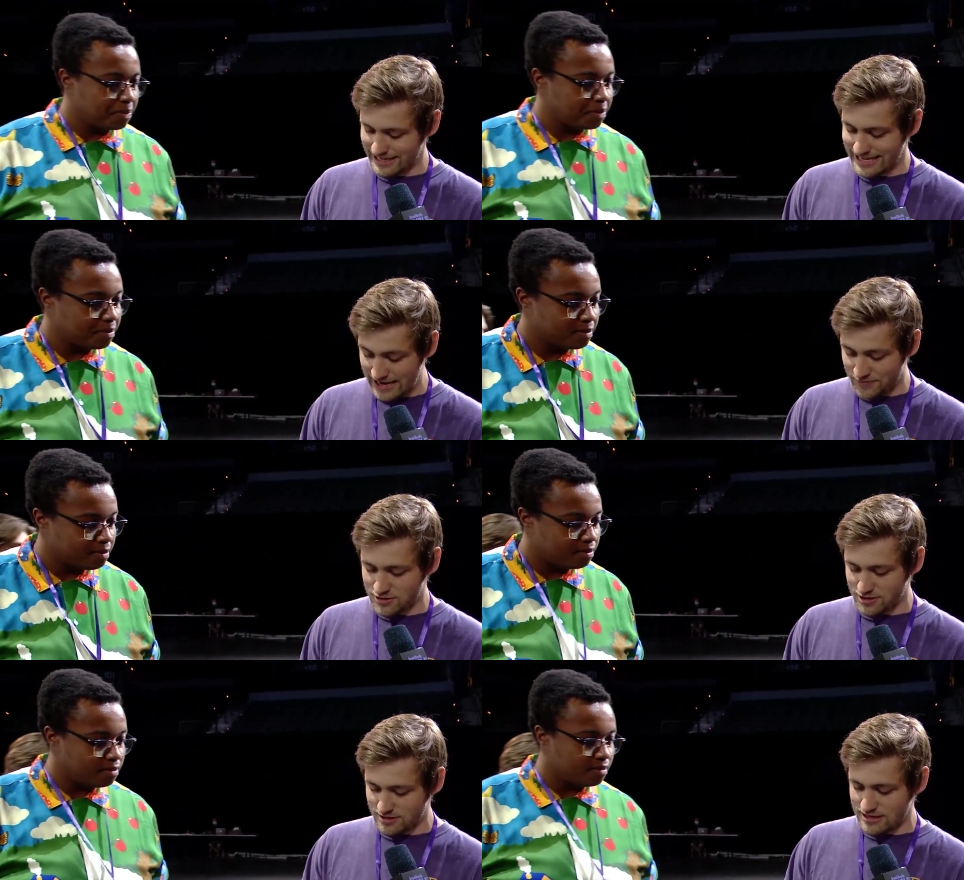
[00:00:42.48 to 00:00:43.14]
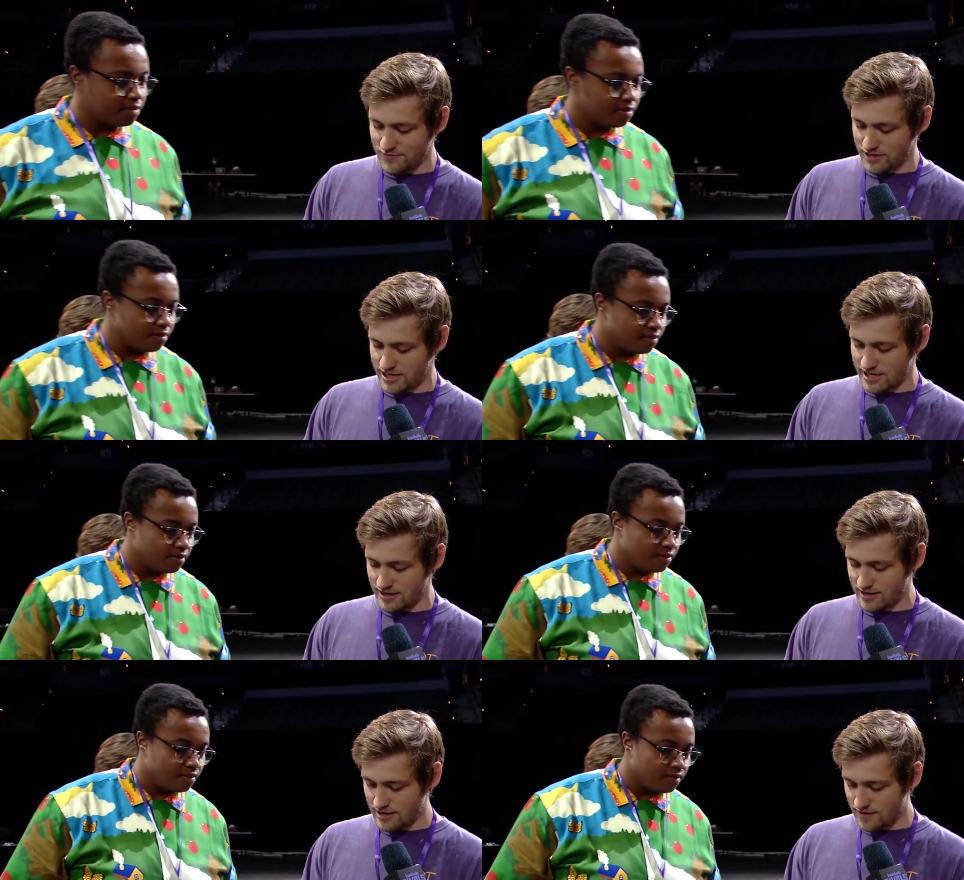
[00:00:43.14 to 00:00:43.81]
Speaker 1: gift
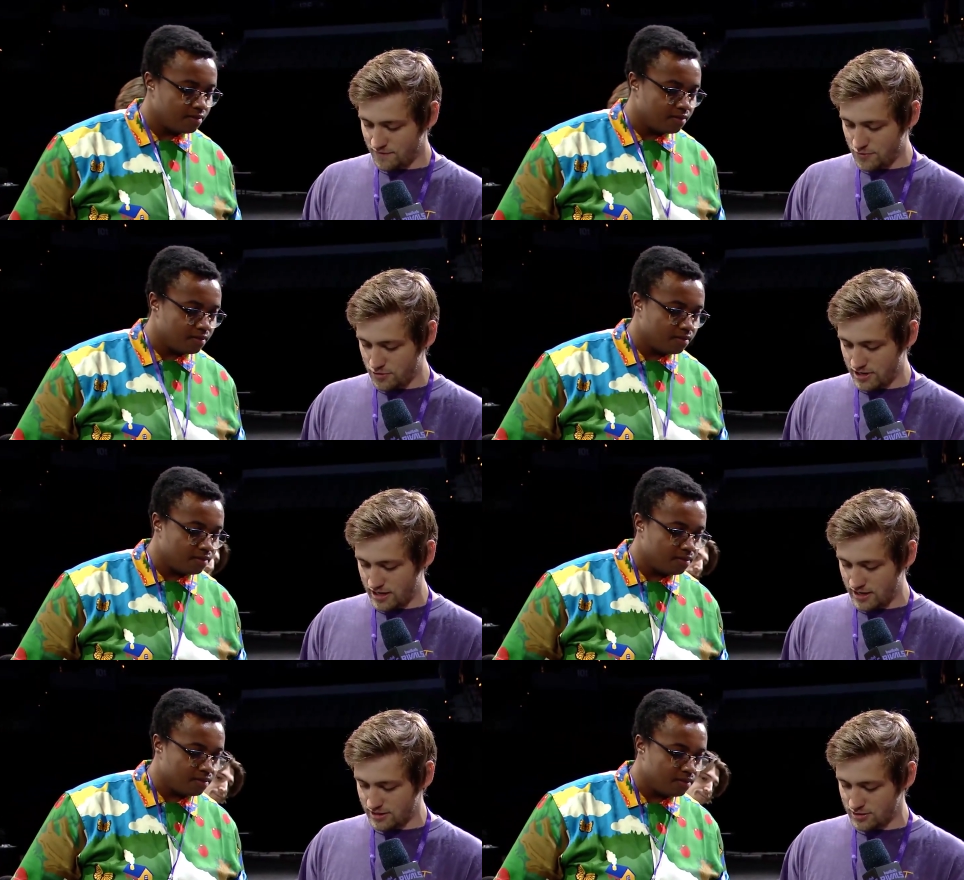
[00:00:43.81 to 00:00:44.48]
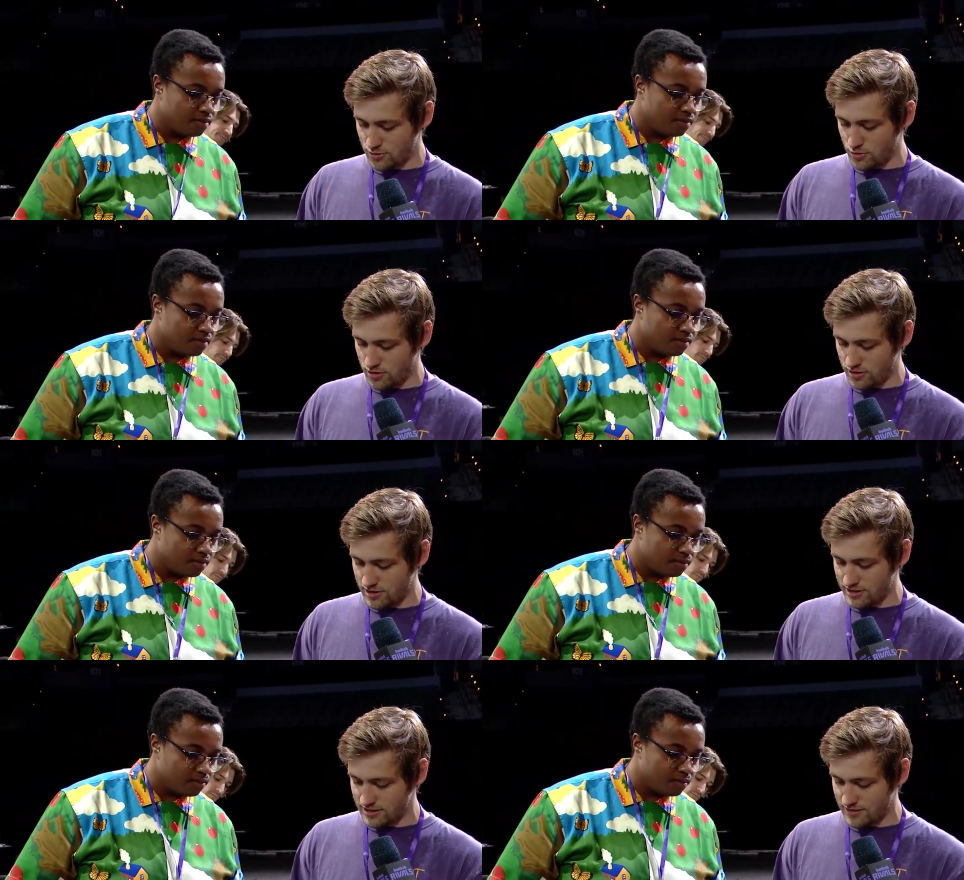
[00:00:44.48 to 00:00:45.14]
certificate, foodie
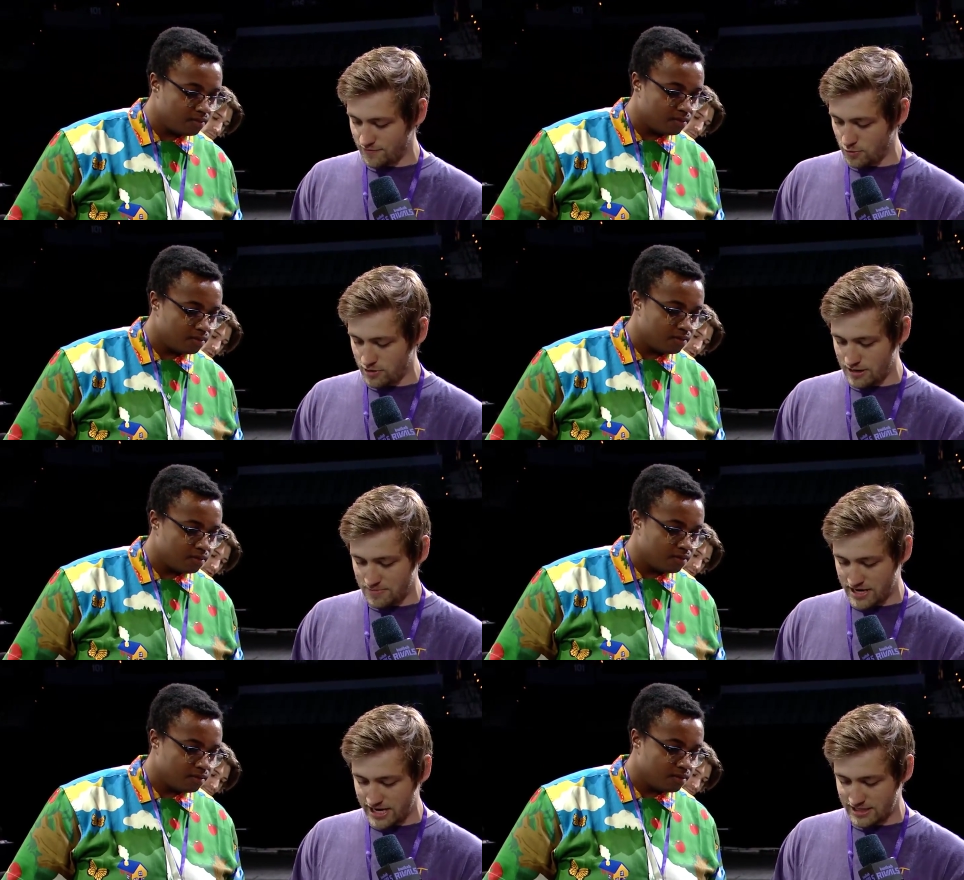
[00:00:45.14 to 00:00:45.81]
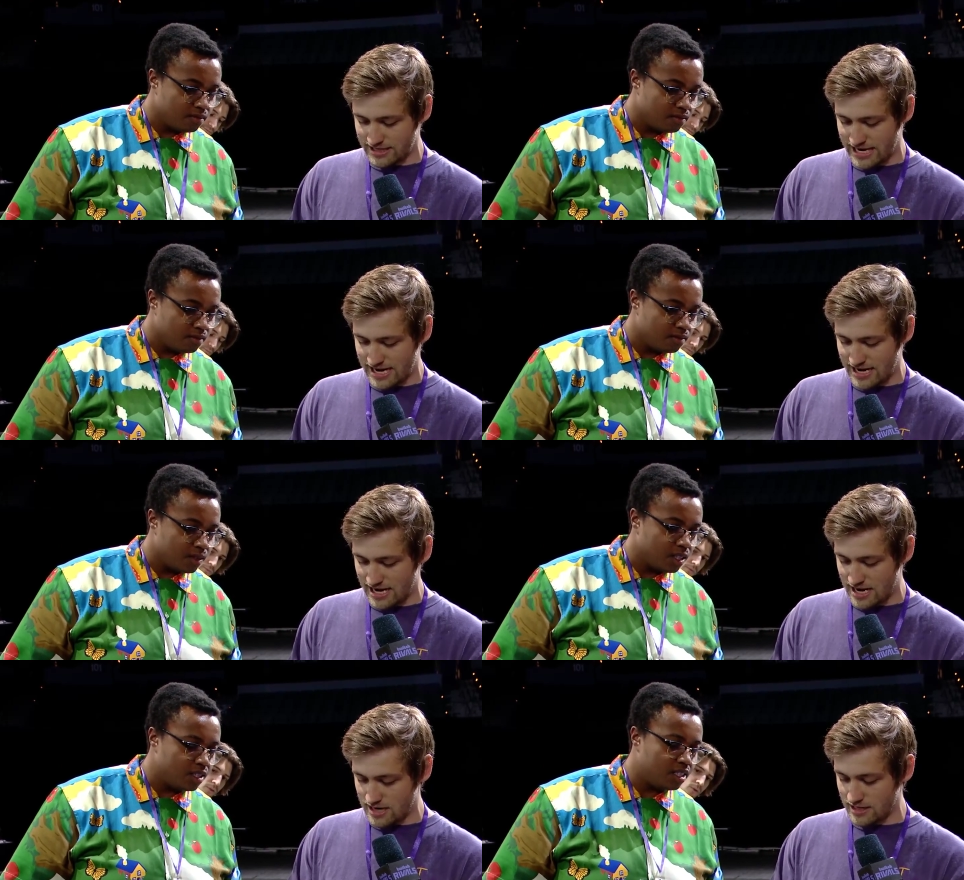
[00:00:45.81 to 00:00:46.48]
tour, savory bites,
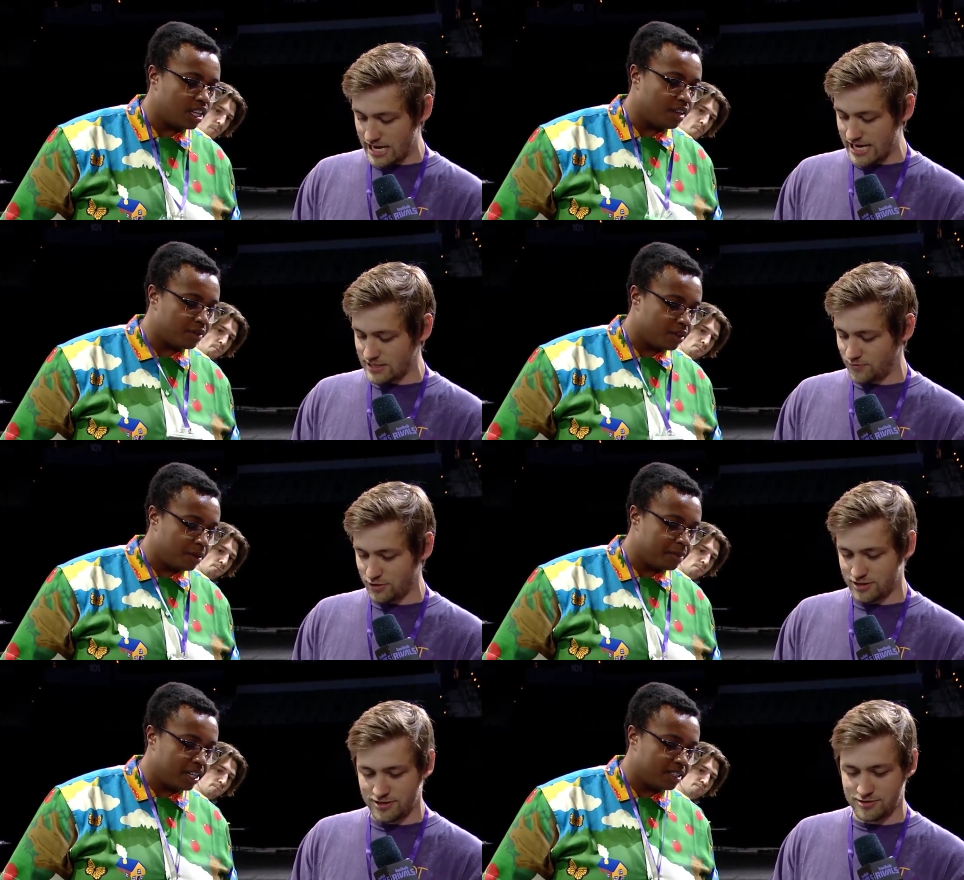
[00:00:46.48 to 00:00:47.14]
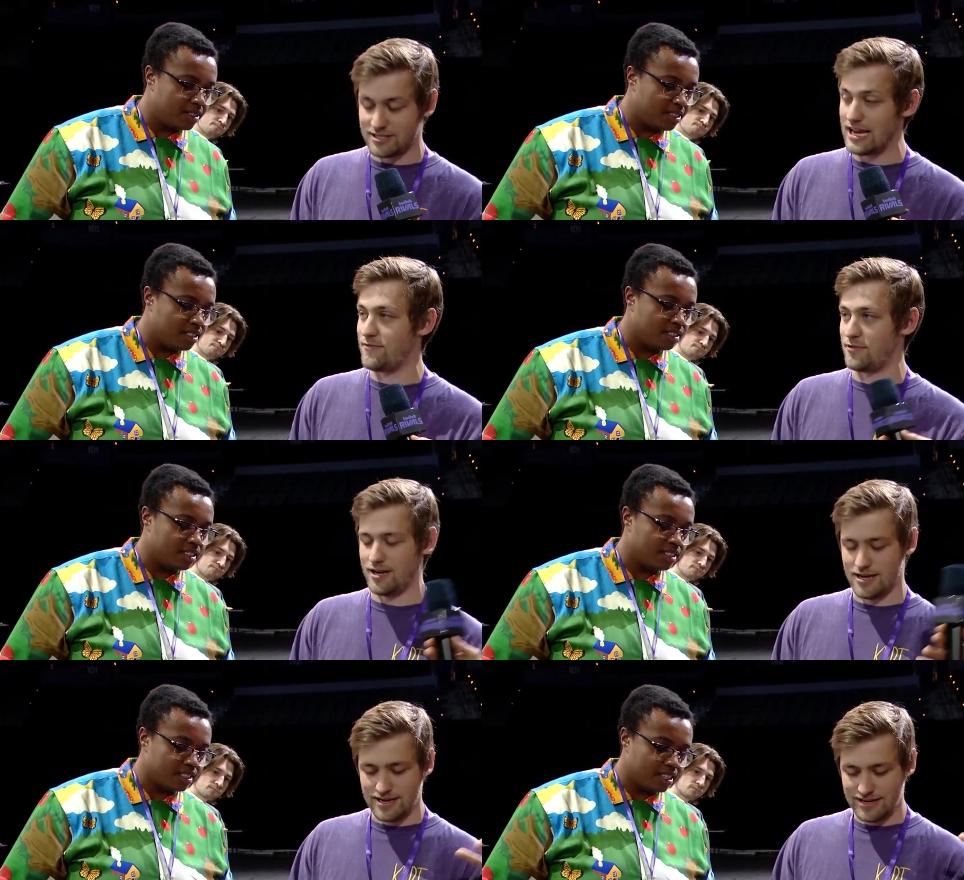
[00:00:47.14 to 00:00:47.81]
and neon lights for two,
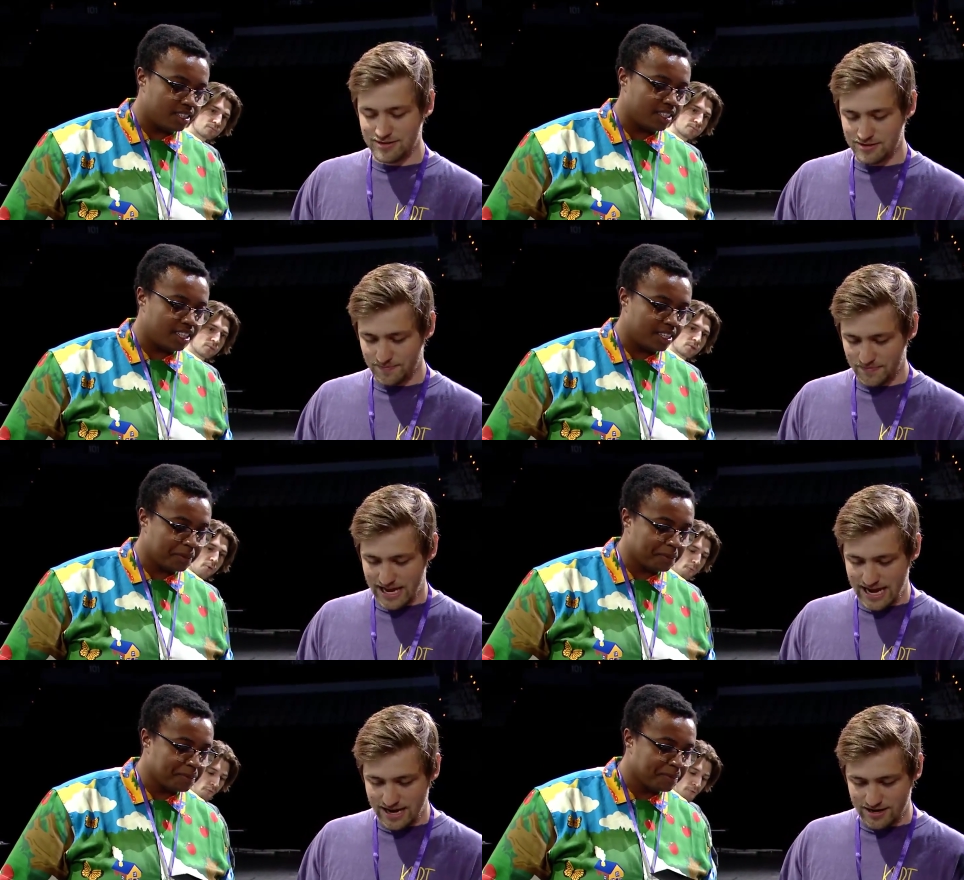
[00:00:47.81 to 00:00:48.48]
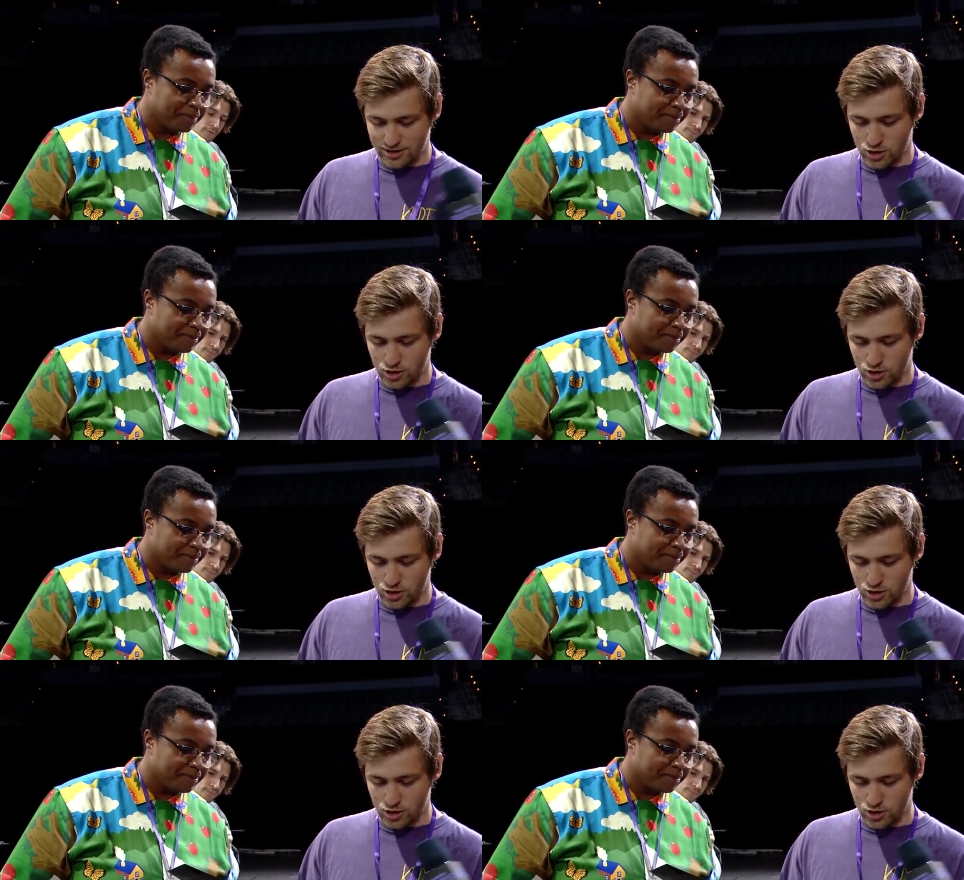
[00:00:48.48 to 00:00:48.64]
savory. And